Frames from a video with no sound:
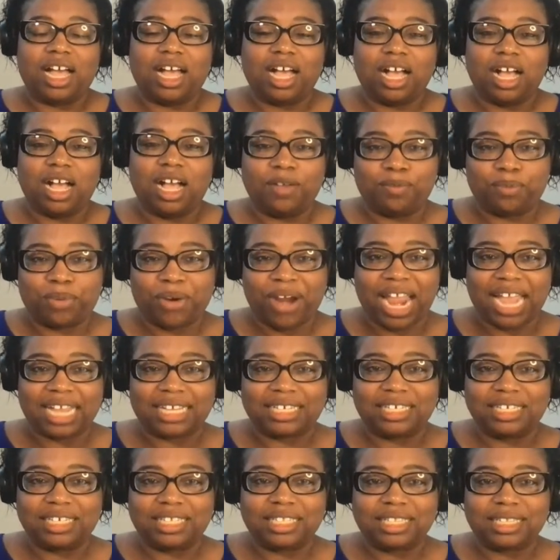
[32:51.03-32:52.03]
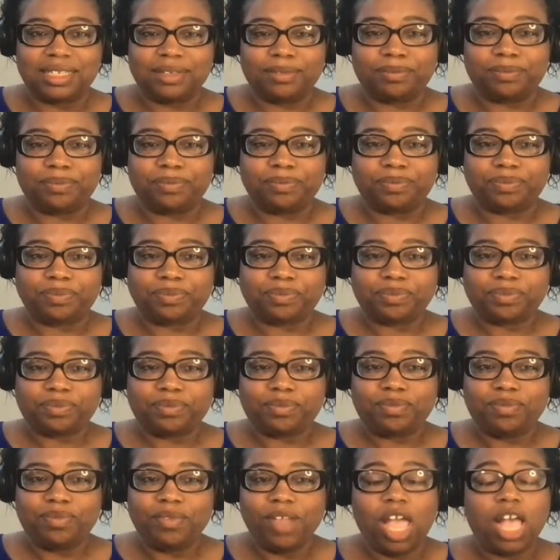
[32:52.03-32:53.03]
of practice.
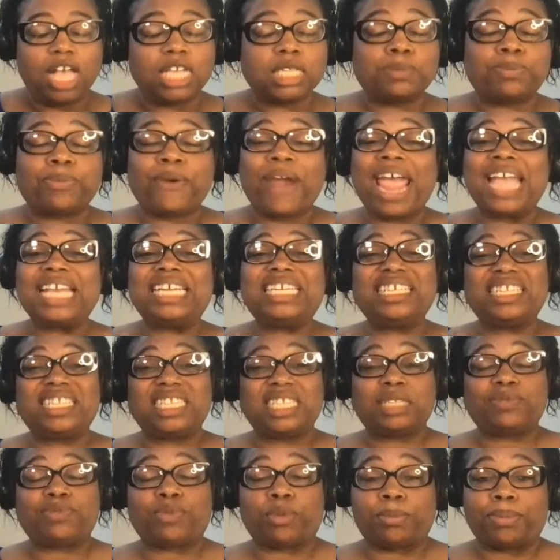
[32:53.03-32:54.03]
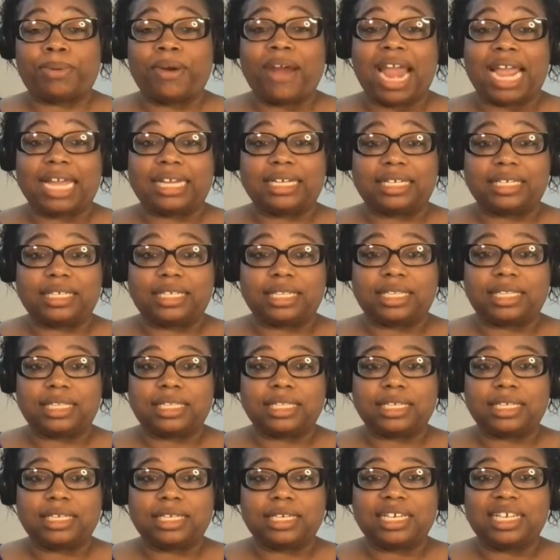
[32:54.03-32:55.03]
Because practice is for practice.
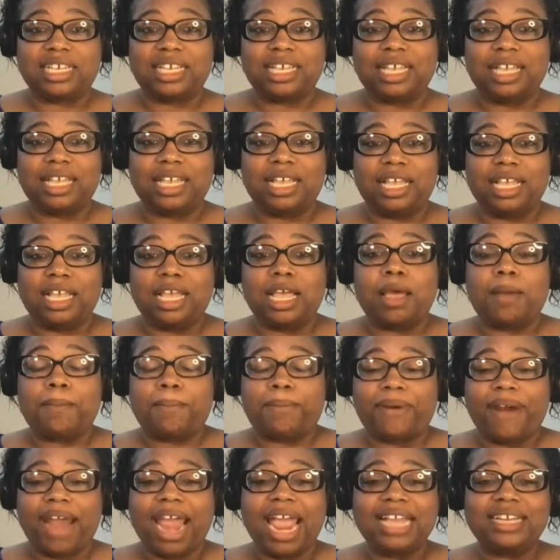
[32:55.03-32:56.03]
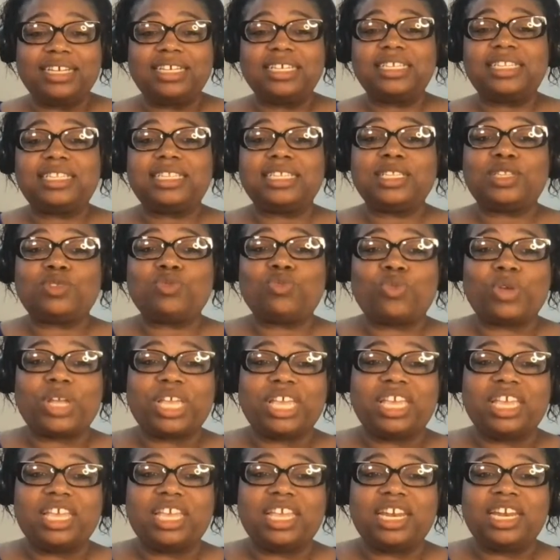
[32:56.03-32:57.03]
Practice is
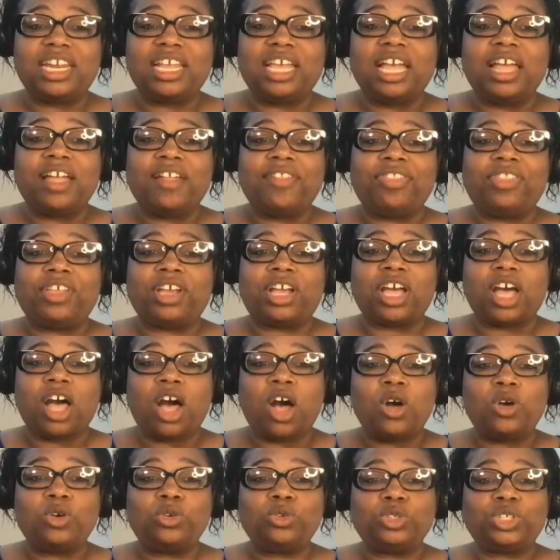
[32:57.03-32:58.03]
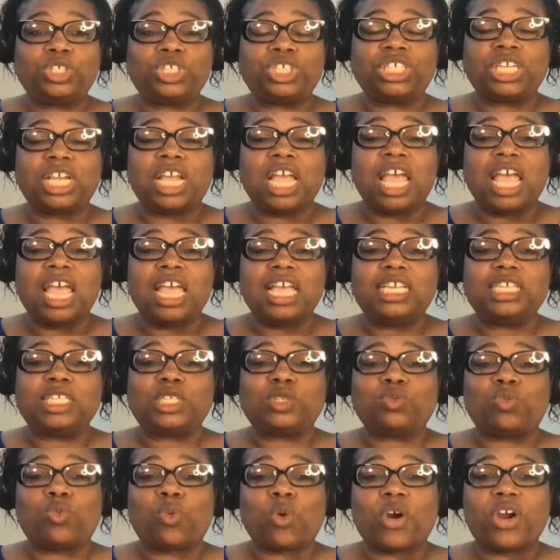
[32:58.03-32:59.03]
when the coach
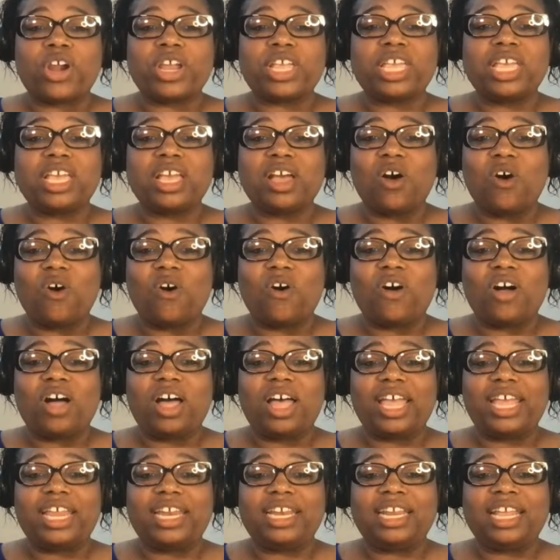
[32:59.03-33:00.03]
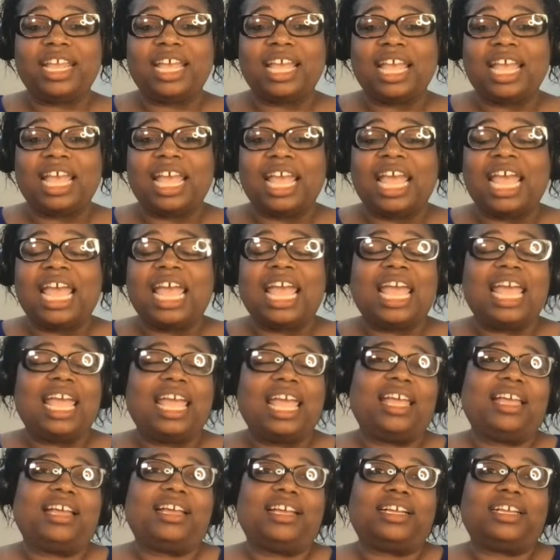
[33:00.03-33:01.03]
is working on
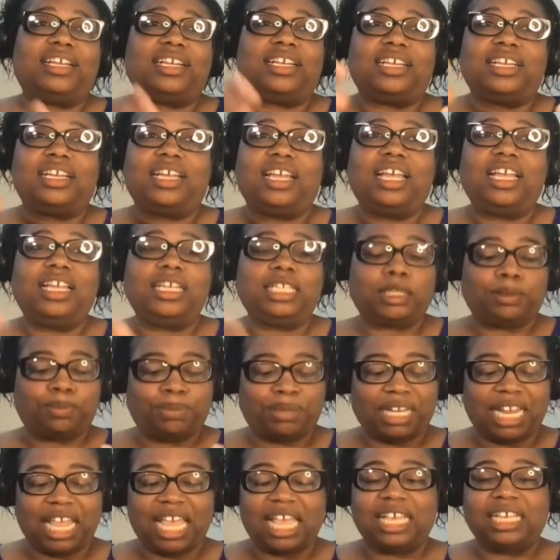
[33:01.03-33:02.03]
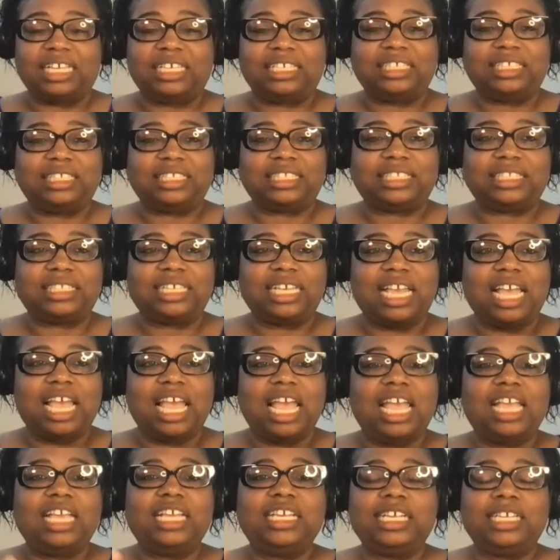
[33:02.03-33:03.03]
his plays.
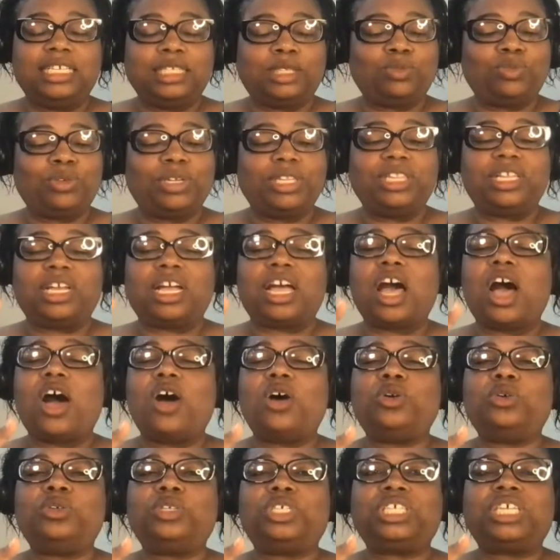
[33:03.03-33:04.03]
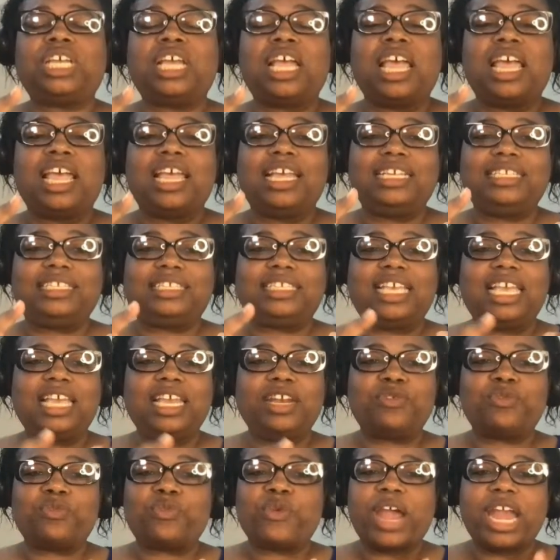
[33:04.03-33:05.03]
It's when the coach is
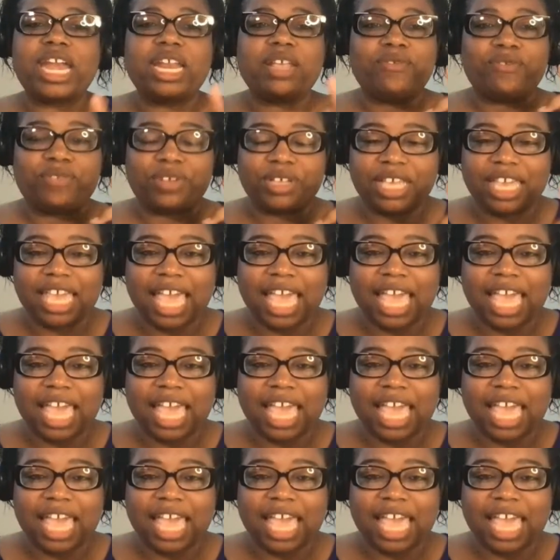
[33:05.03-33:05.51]
getting ready for